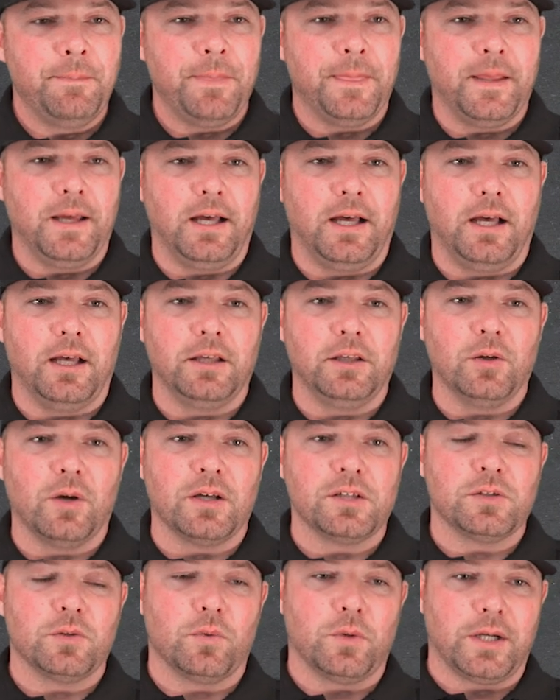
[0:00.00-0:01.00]
You
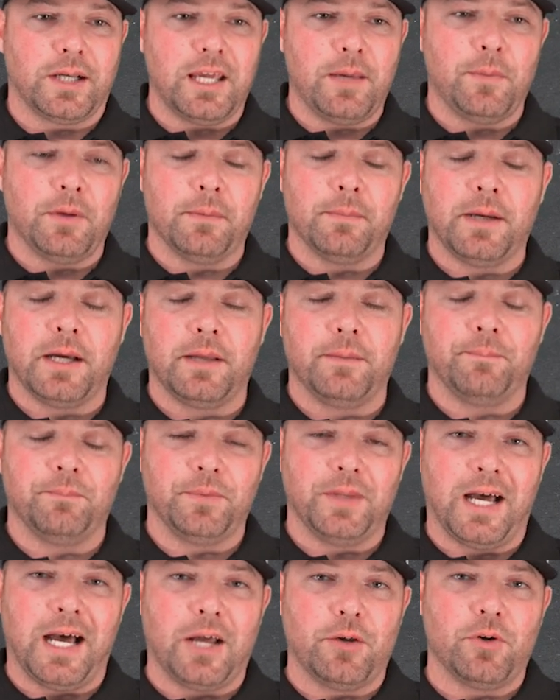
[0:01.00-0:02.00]
also want to keep in mind
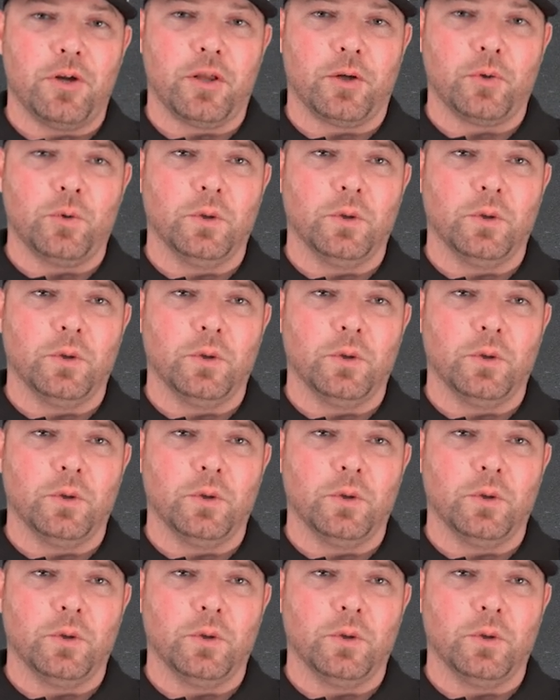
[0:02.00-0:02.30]
the hydraulic